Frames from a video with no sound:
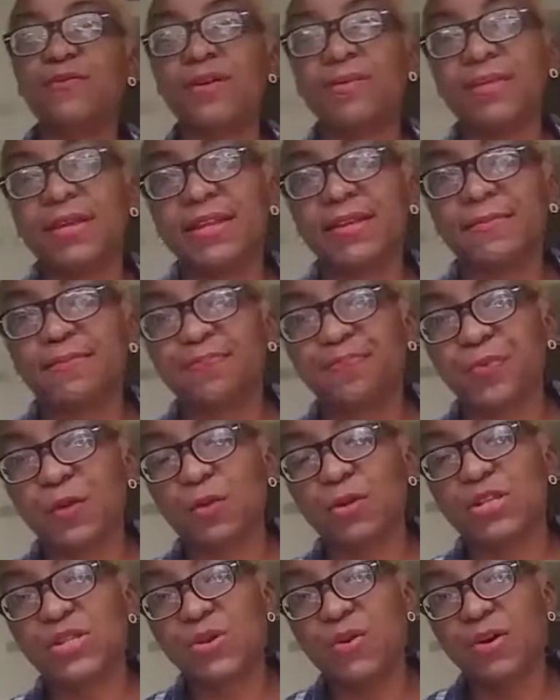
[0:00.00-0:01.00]
women
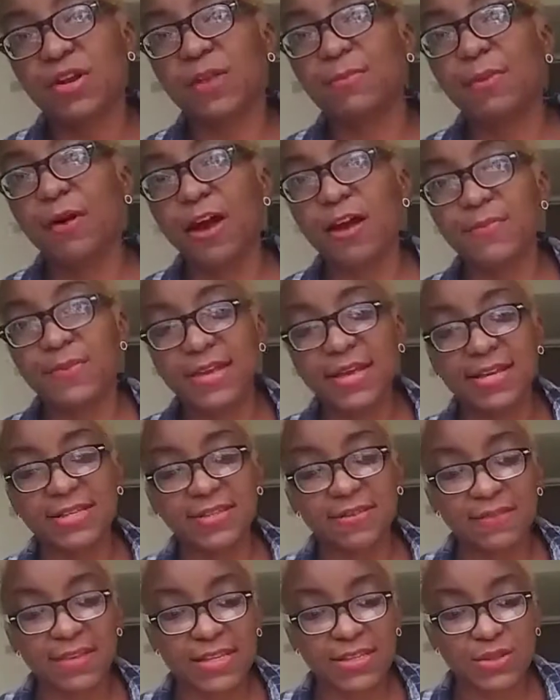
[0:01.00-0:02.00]
were torn apart because
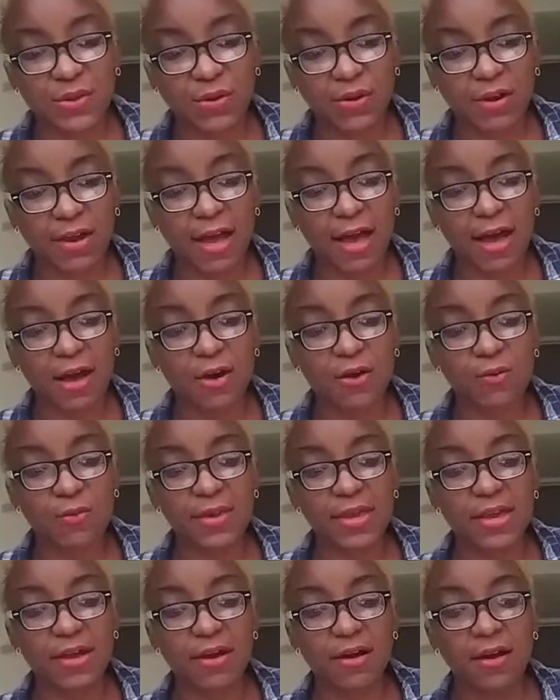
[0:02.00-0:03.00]
of this, or how
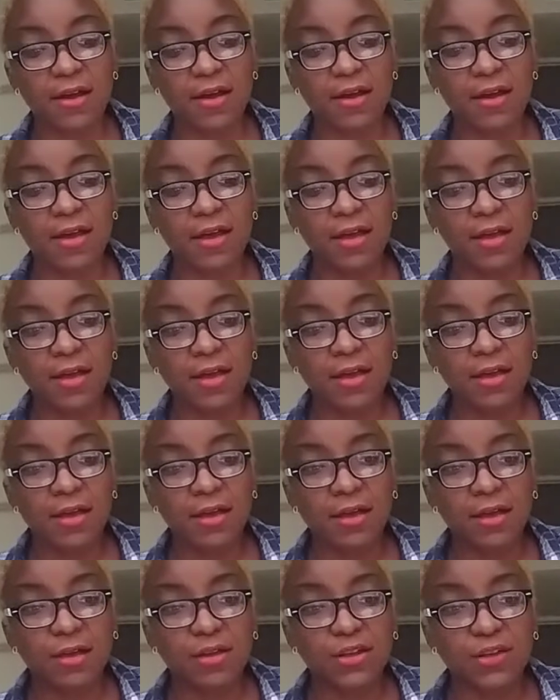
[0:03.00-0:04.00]
we are
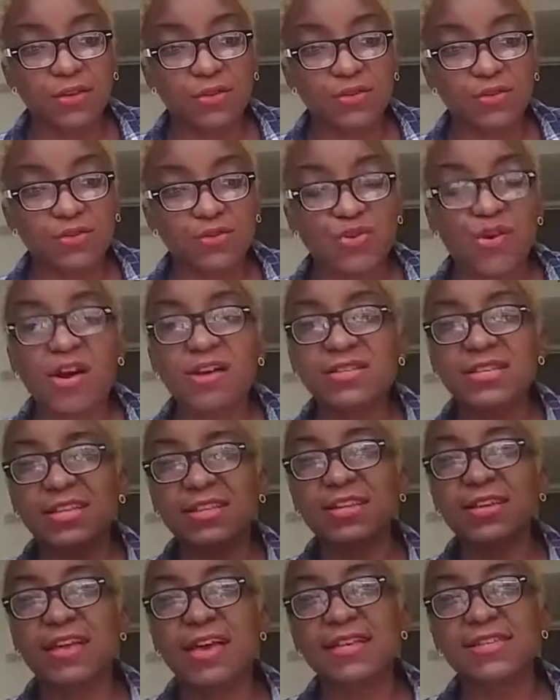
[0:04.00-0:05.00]
drawn to
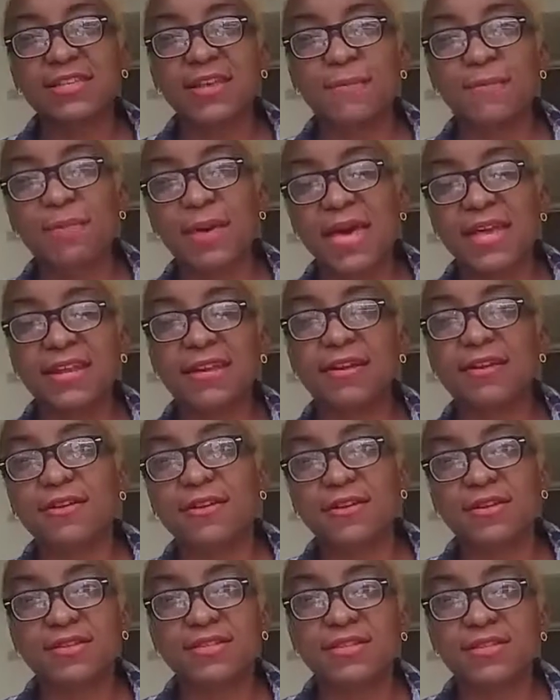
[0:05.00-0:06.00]
look as
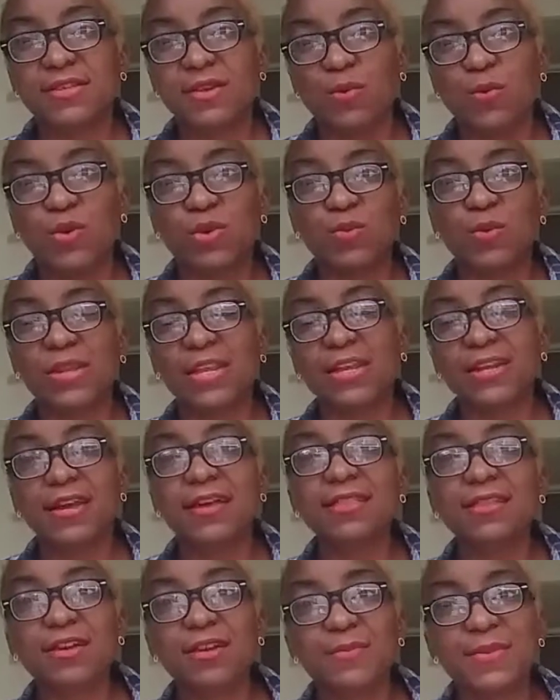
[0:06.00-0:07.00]
competitors with one
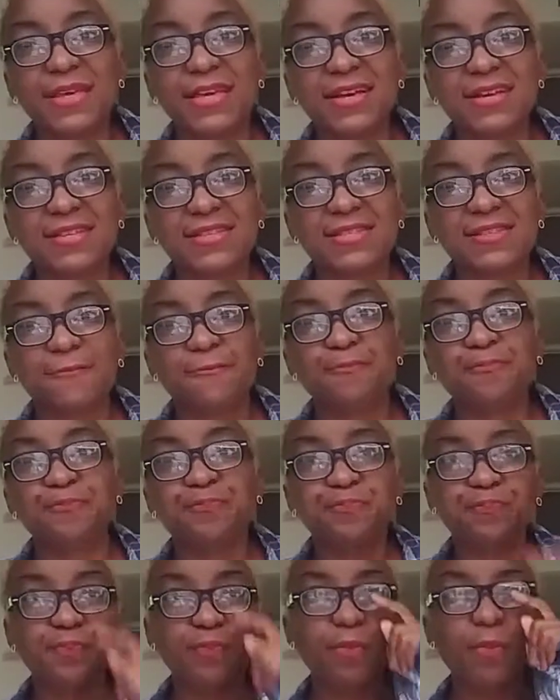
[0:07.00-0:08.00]
another, because
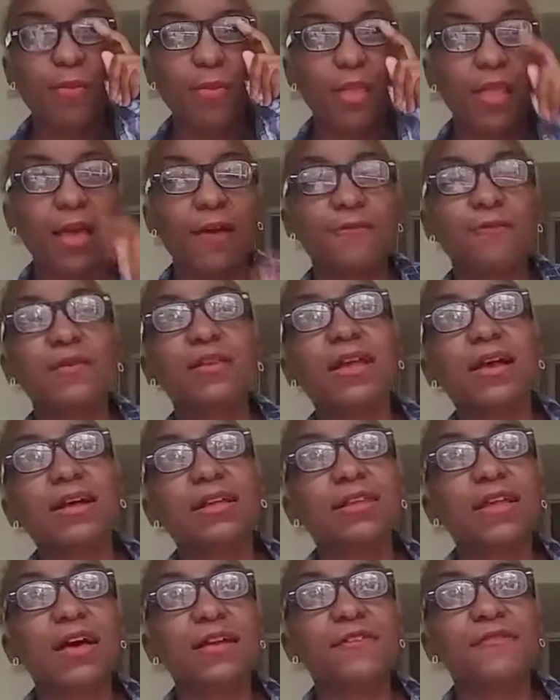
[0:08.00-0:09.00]
I feel like a
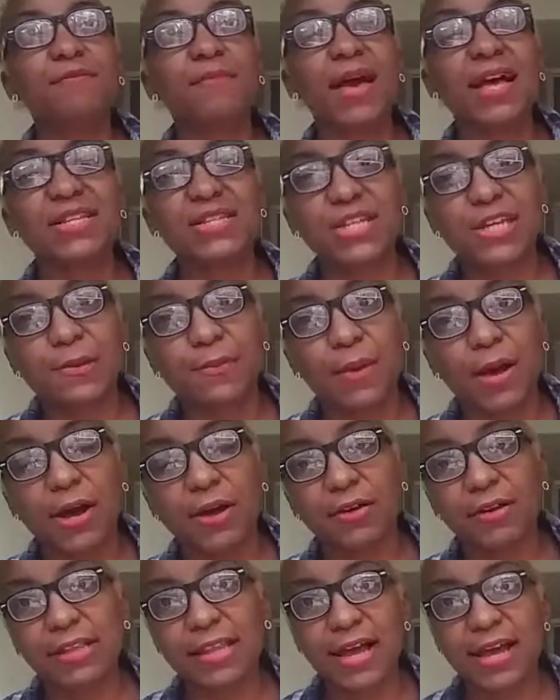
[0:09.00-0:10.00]
lot of magic and
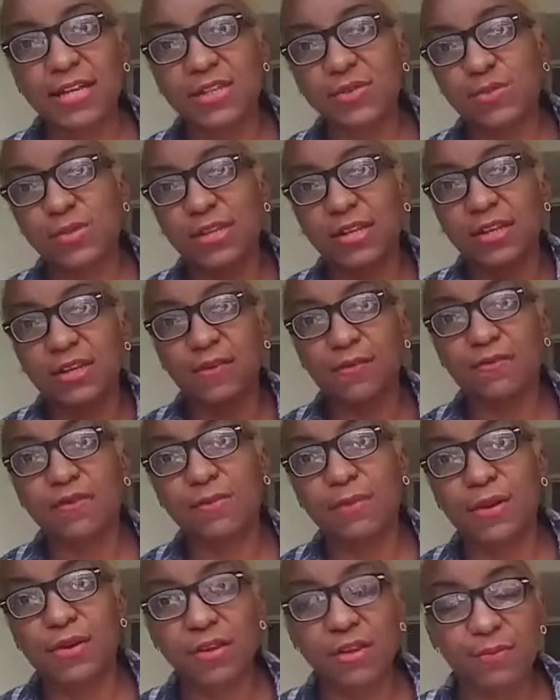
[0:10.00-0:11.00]
power lies within the
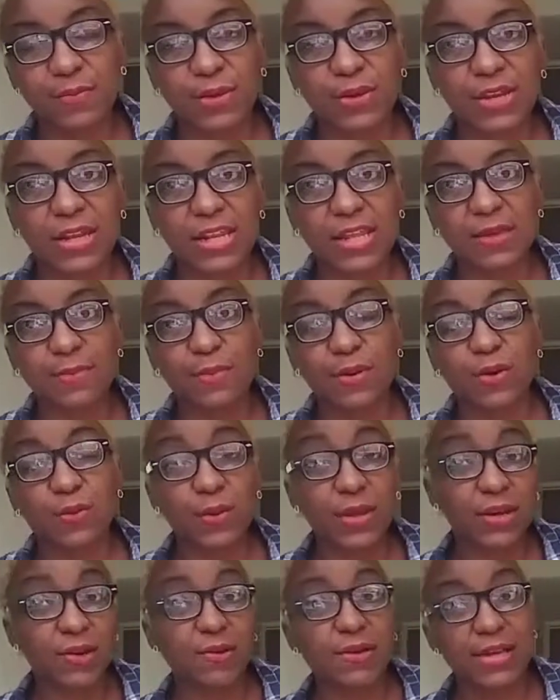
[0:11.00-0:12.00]
female community, but
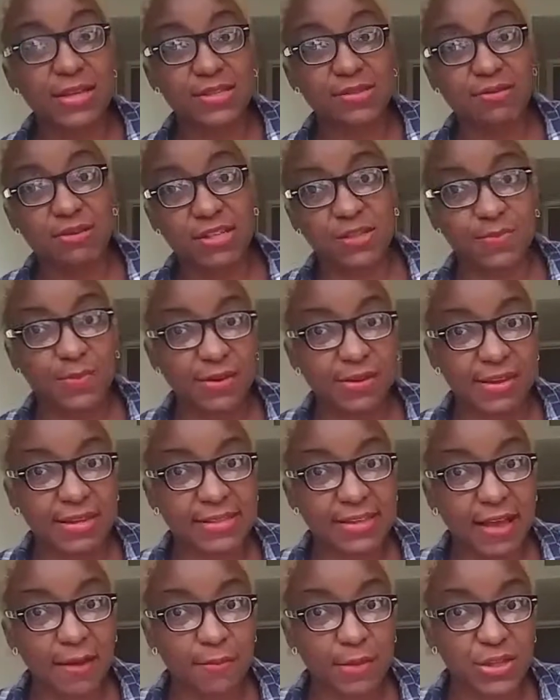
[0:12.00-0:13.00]
we don't get to experience
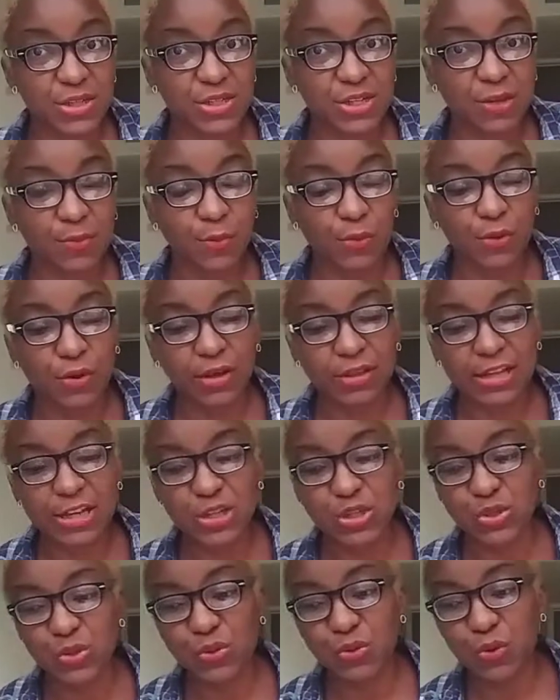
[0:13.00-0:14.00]
that much anymore
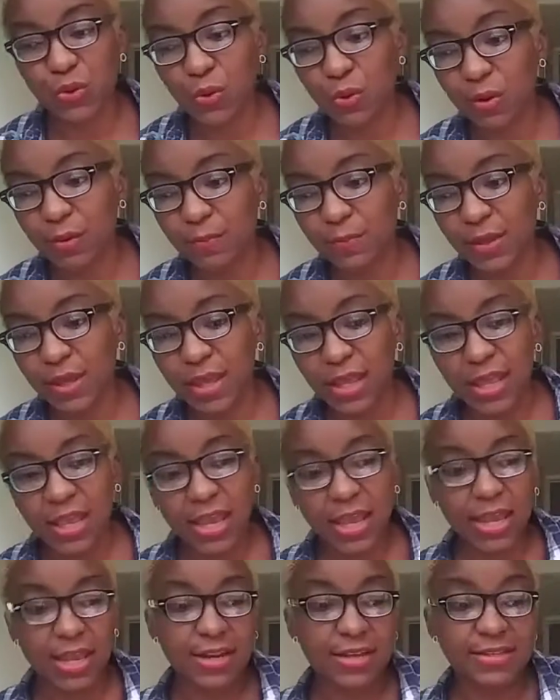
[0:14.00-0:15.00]
unless you grow up
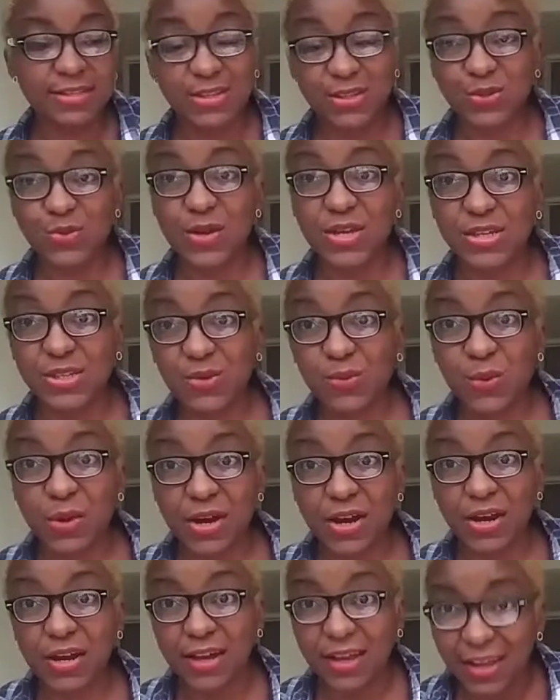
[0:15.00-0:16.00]
in a situation
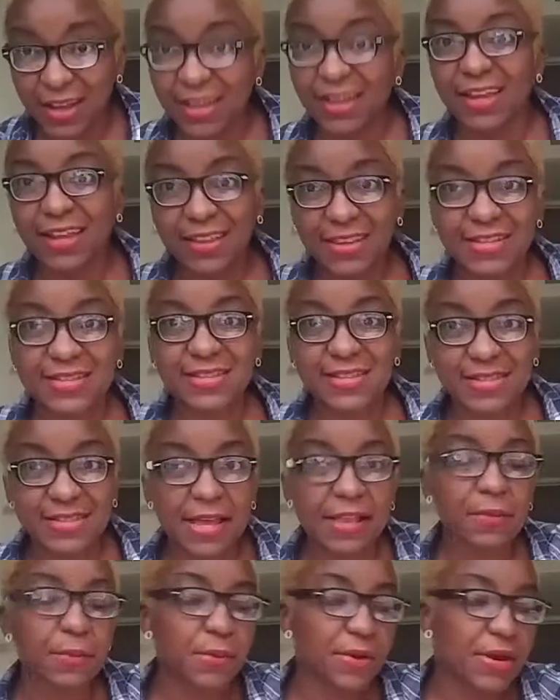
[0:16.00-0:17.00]
where this is
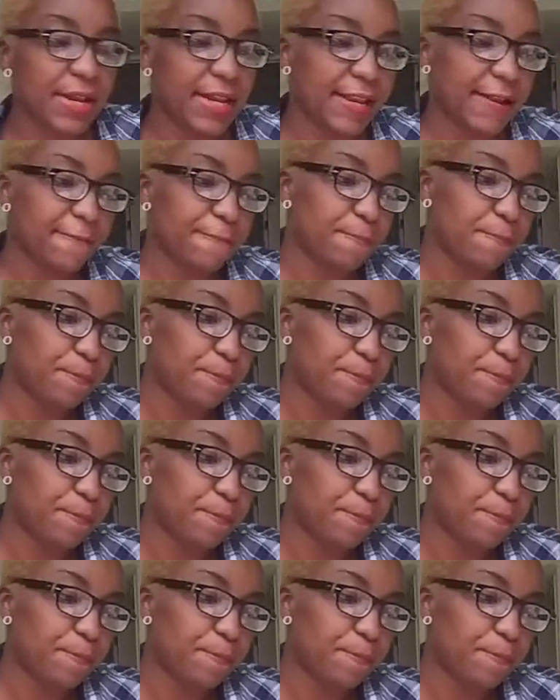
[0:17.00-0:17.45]
celebrated.